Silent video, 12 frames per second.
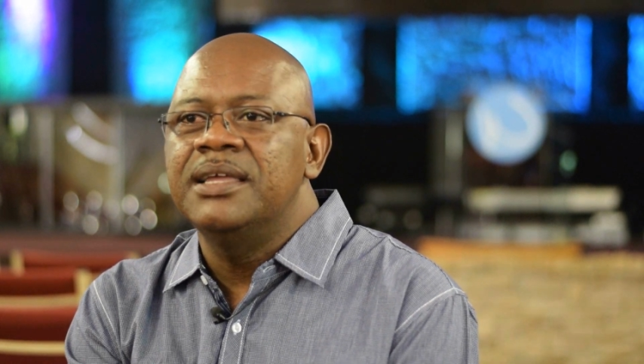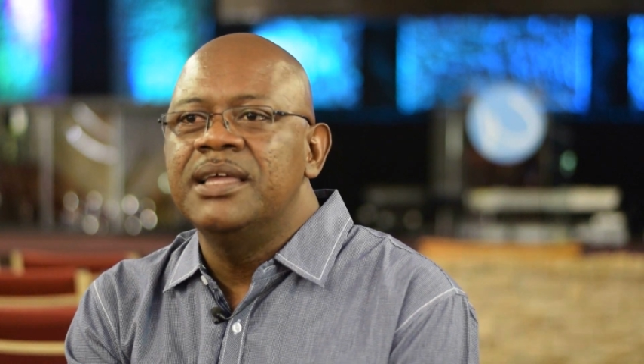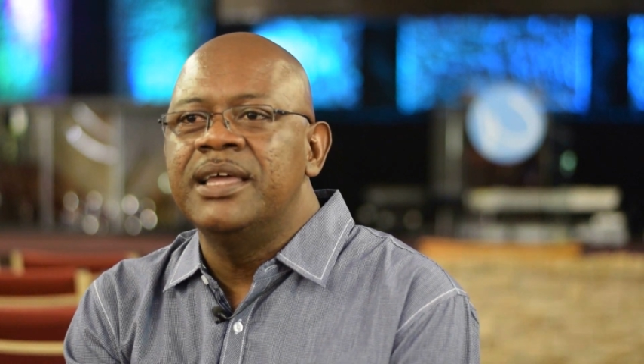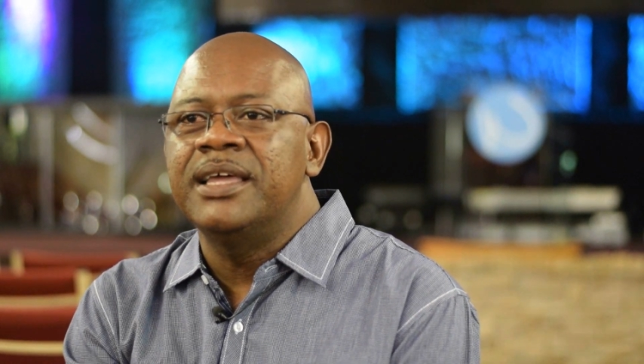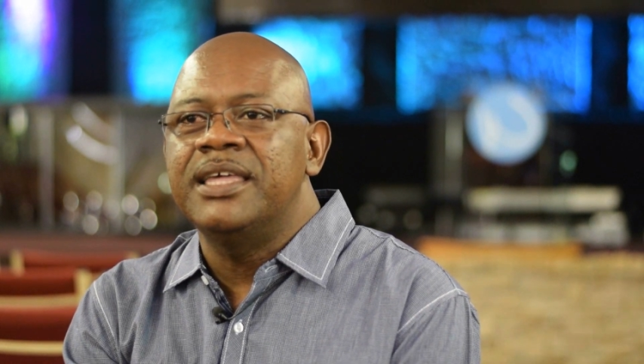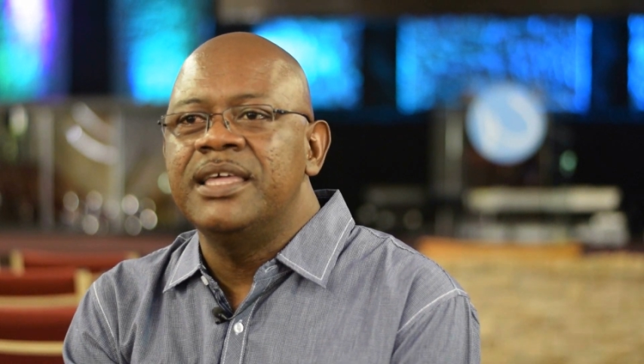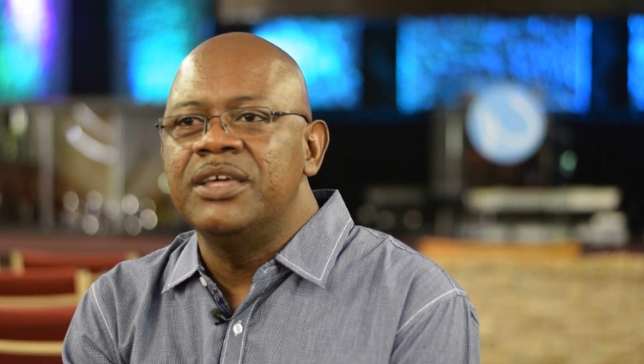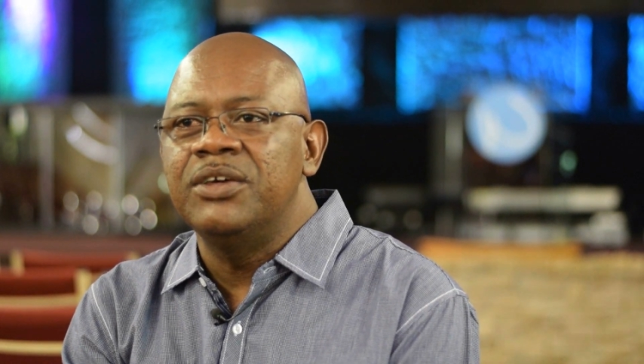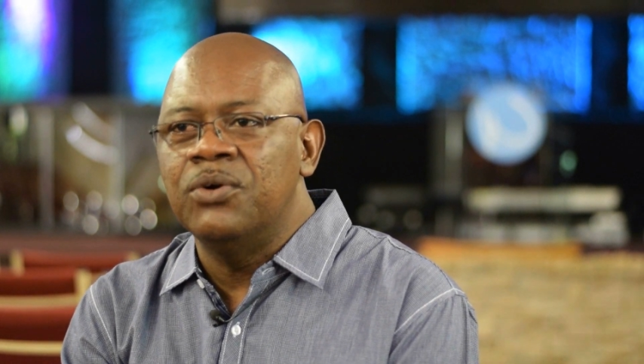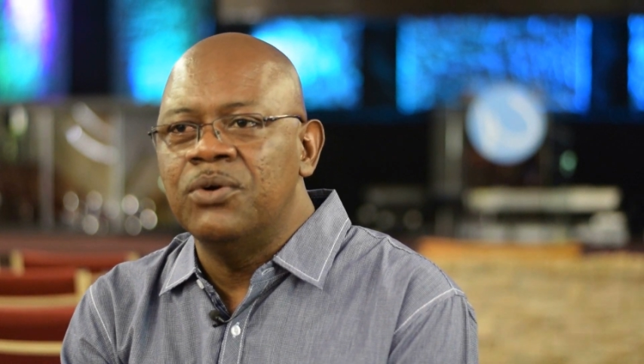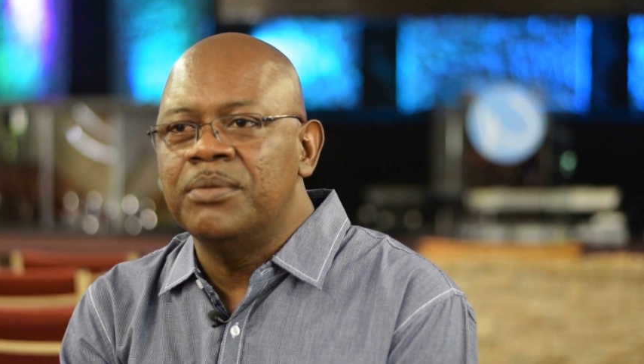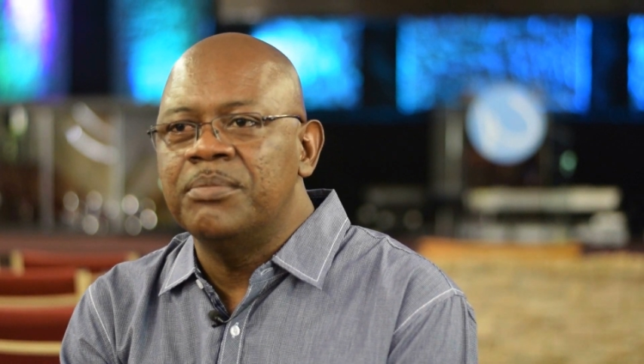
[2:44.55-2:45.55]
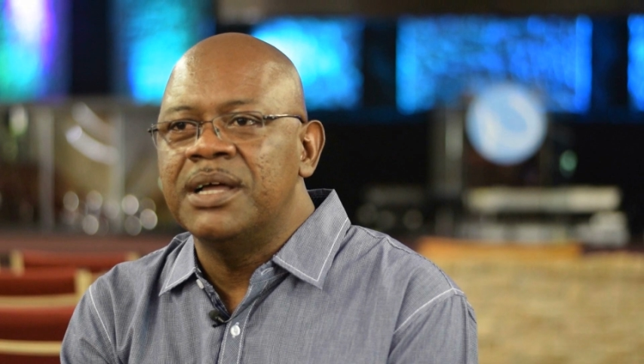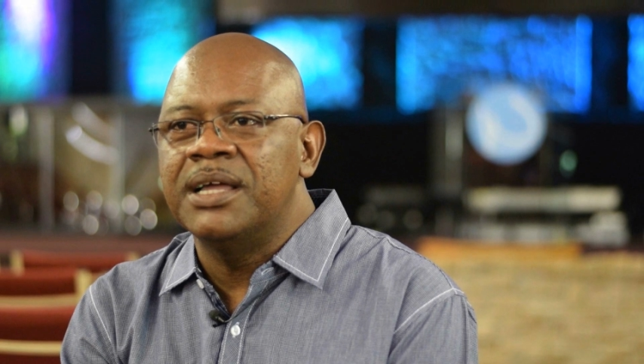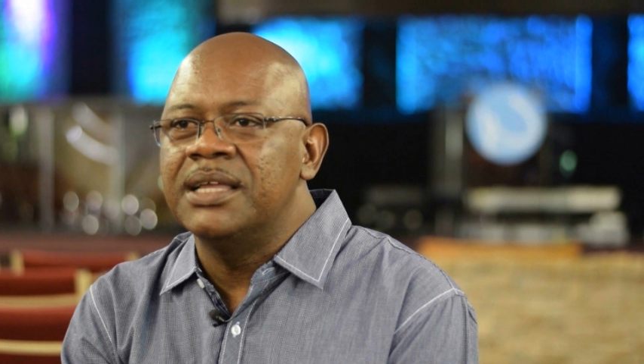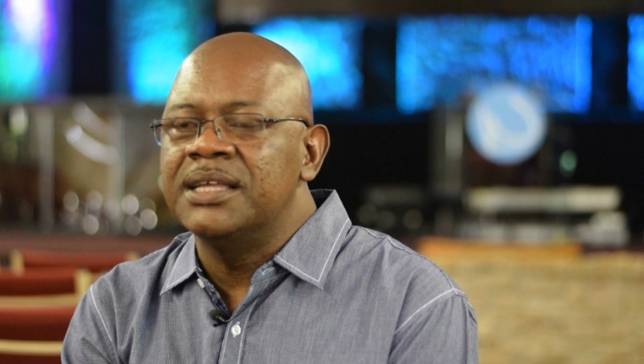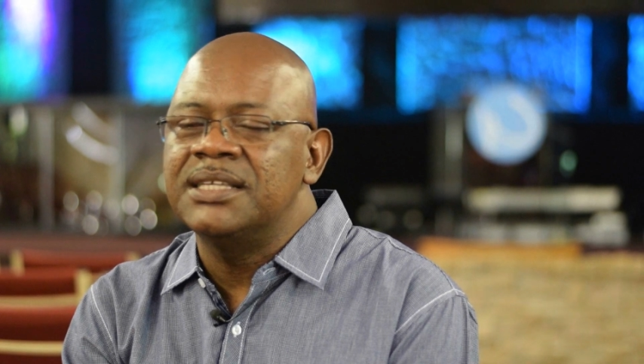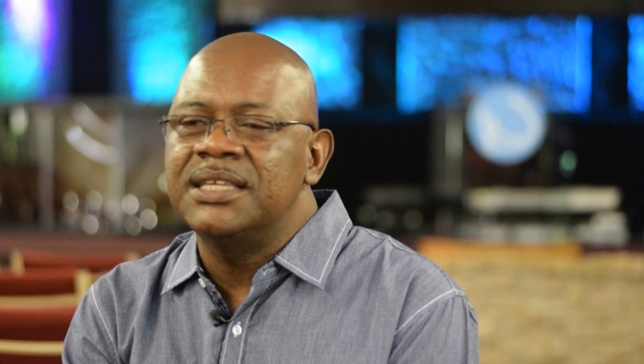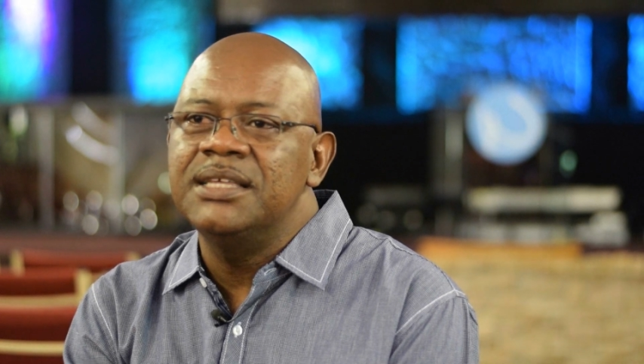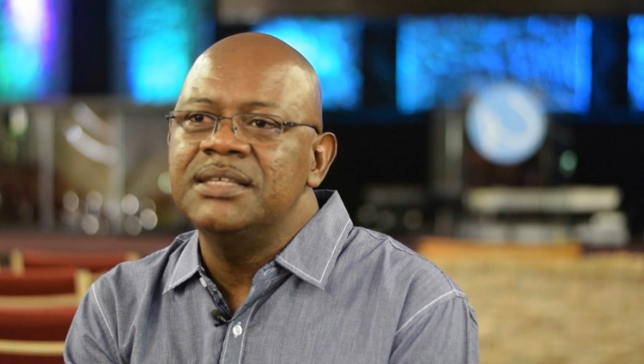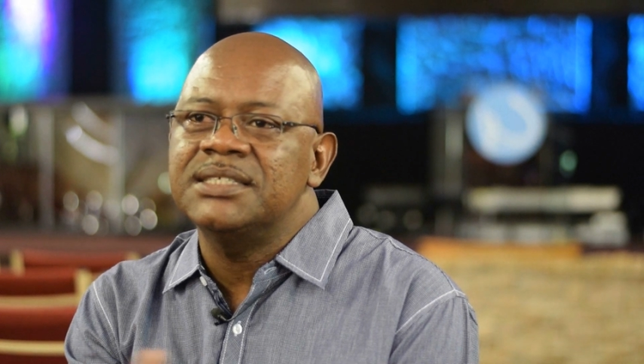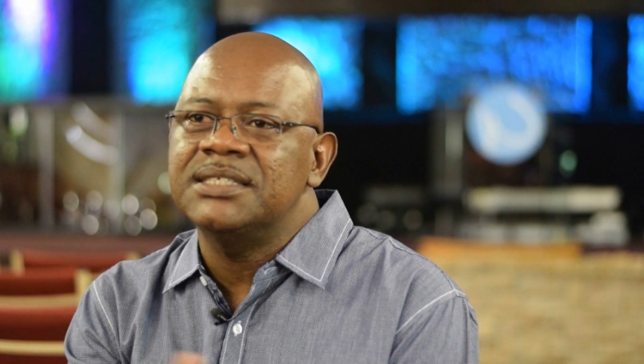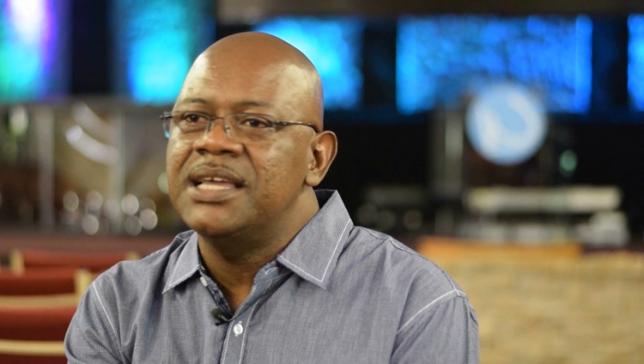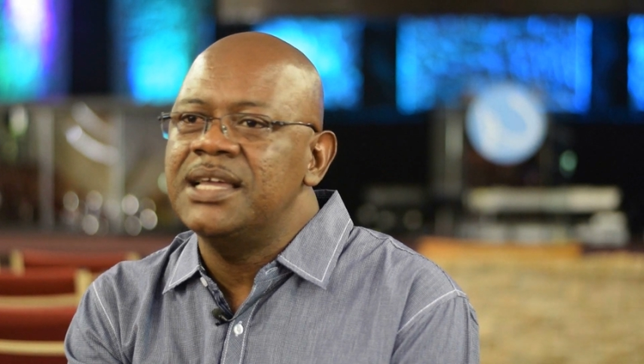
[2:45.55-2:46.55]
and keep going back and keep
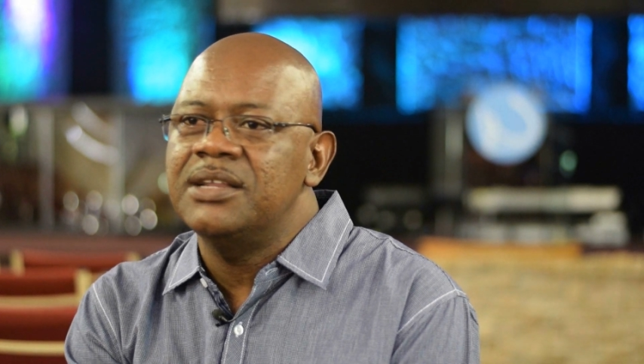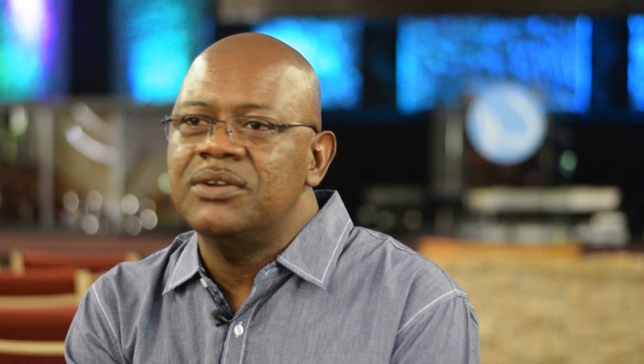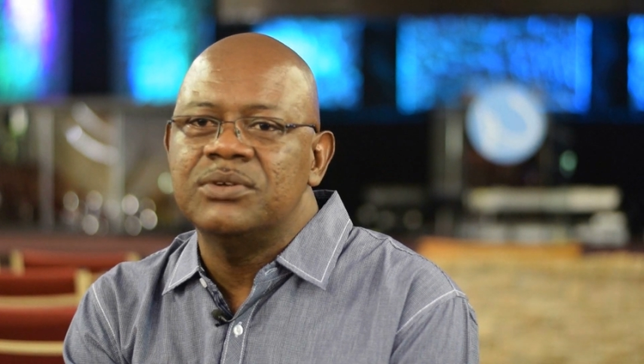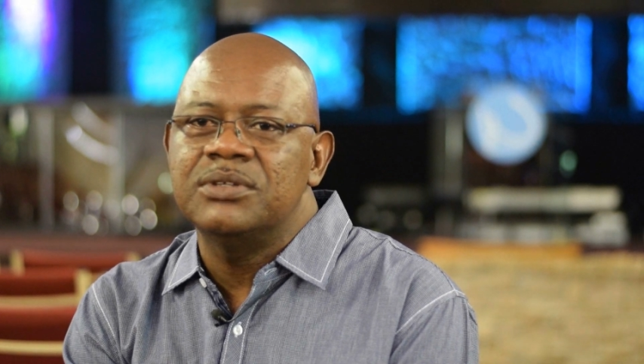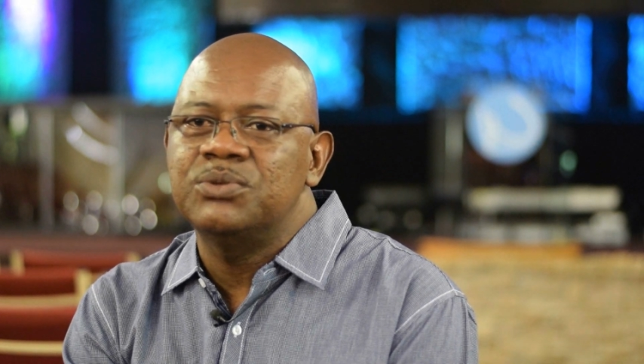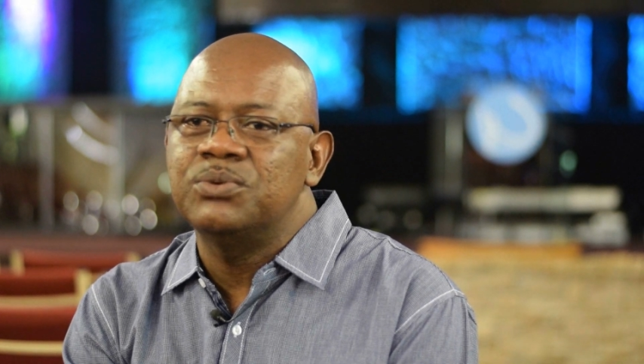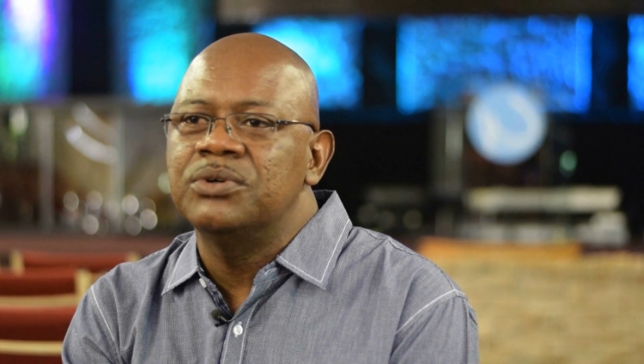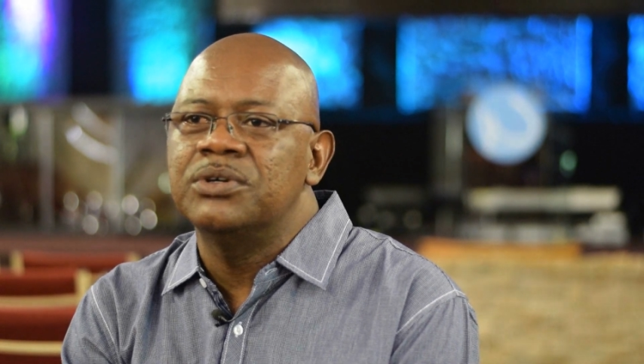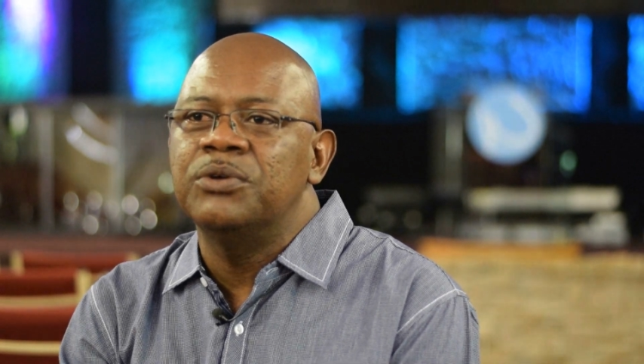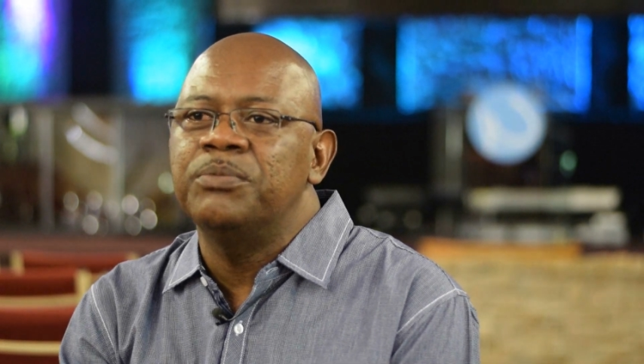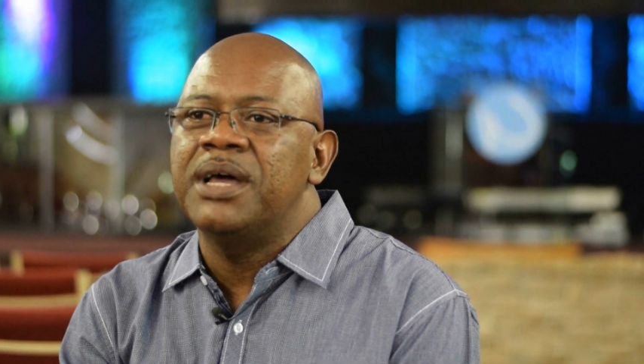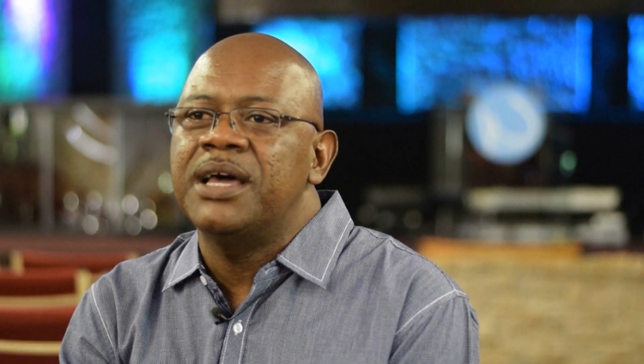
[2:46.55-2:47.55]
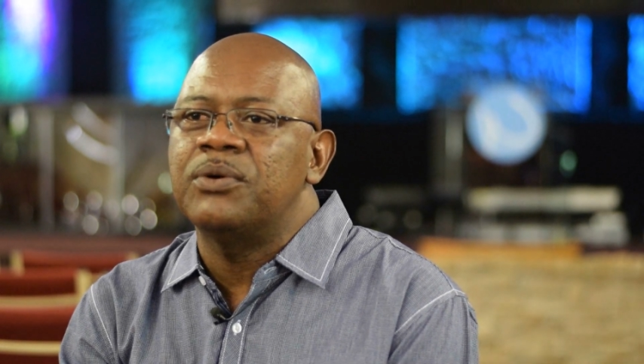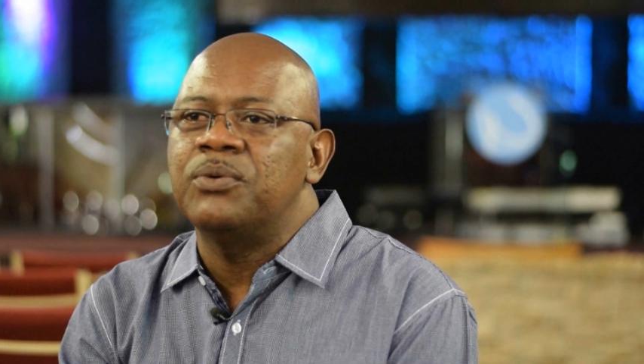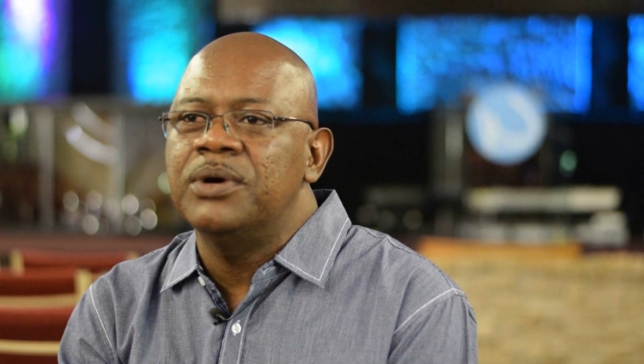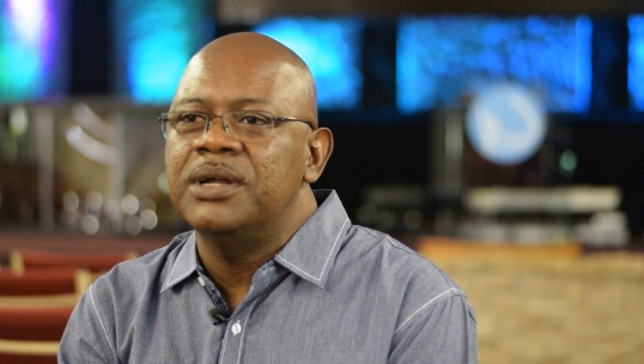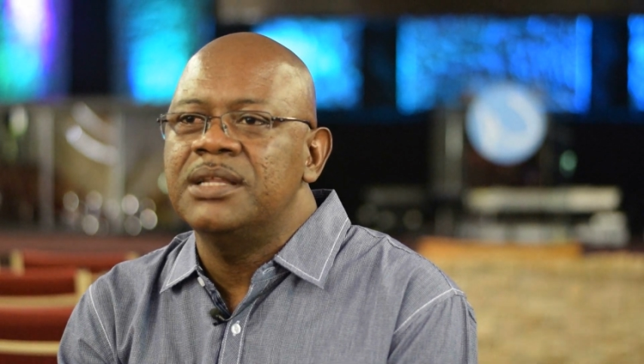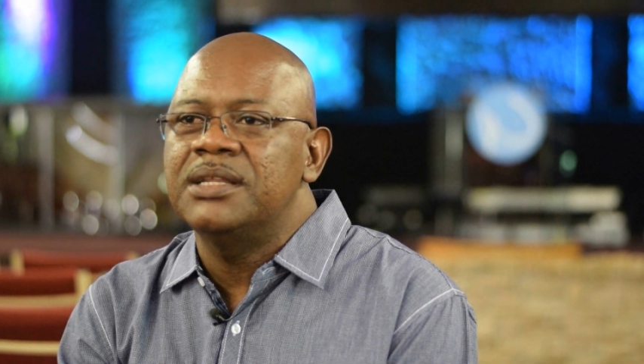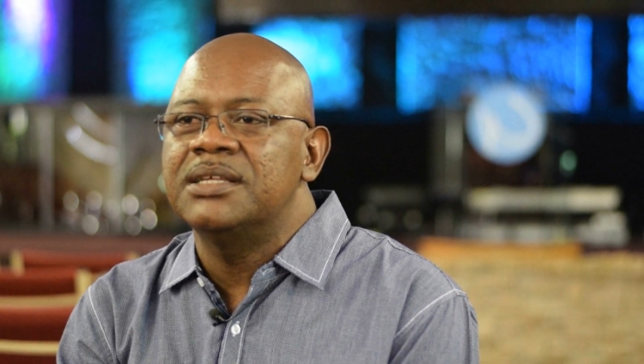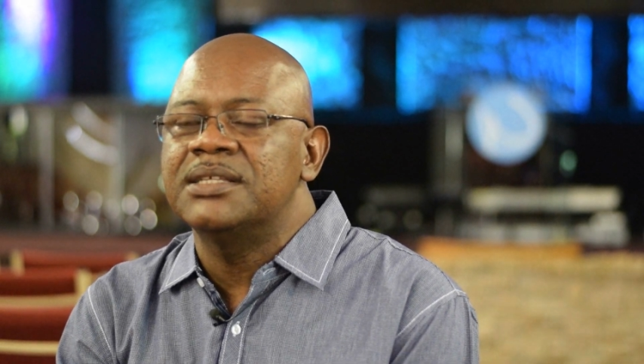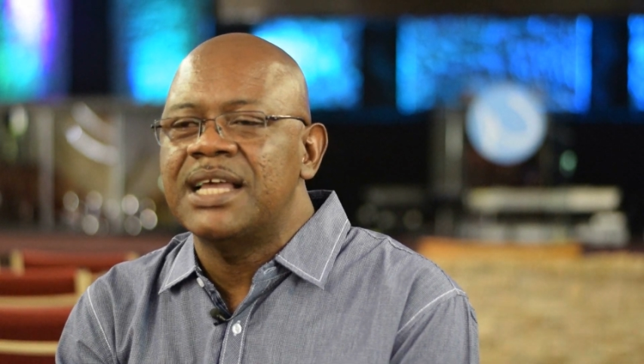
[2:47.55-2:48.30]
standing on his word no matter what it is.